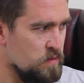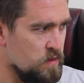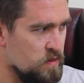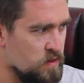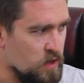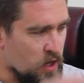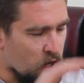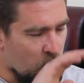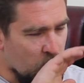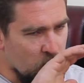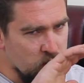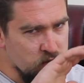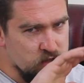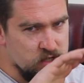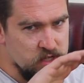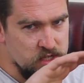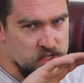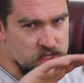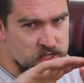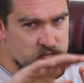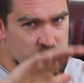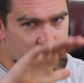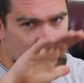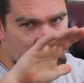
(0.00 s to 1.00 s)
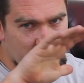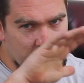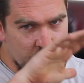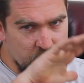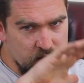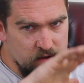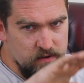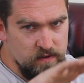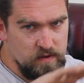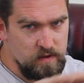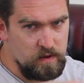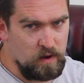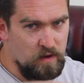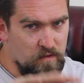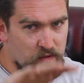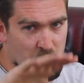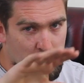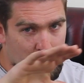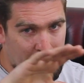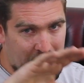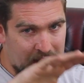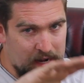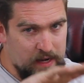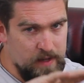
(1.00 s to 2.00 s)
The closer to the end of the
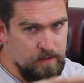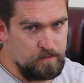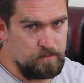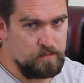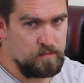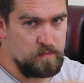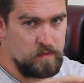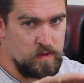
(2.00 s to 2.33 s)
palate,